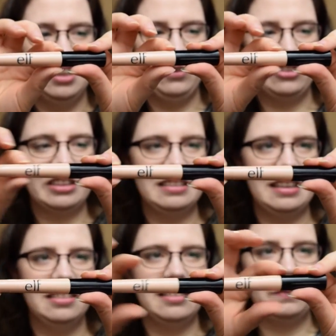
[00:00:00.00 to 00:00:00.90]
which
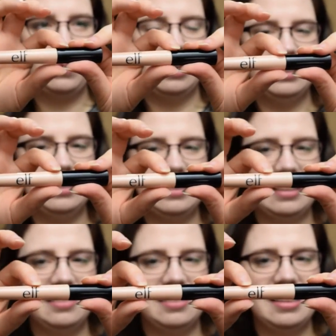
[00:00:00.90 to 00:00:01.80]
contains the product,
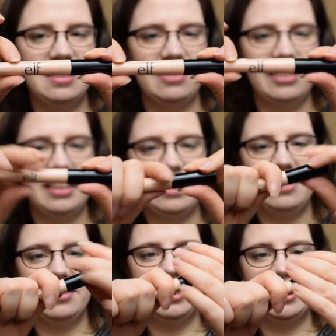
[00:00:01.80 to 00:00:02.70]
gets thinner and thinner and